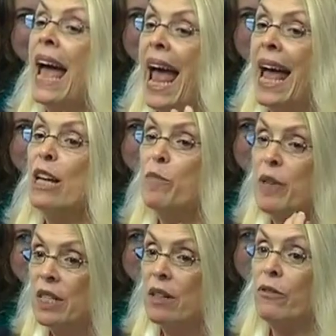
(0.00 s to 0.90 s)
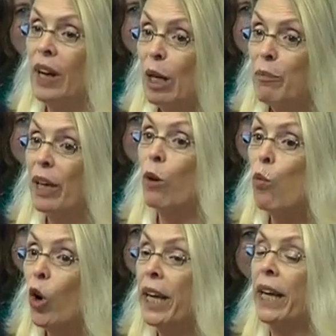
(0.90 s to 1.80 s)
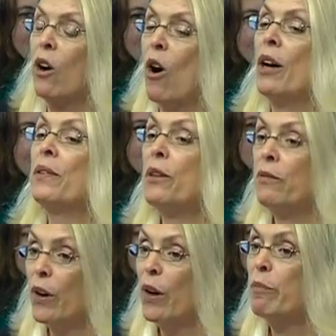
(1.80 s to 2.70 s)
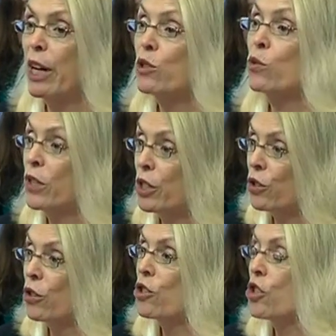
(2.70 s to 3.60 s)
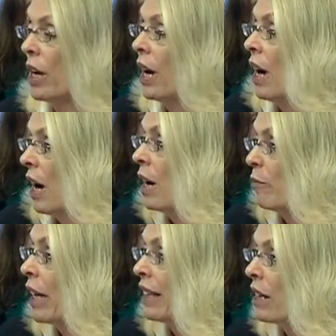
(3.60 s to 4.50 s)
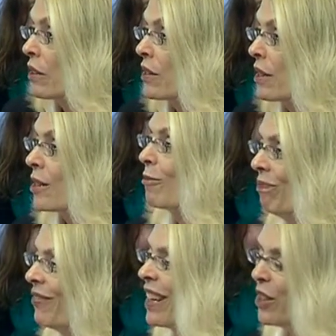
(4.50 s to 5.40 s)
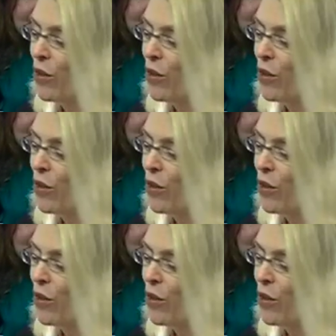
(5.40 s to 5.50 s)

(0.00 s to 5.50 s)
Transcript: and be developing, working on the very best research analysis. Thank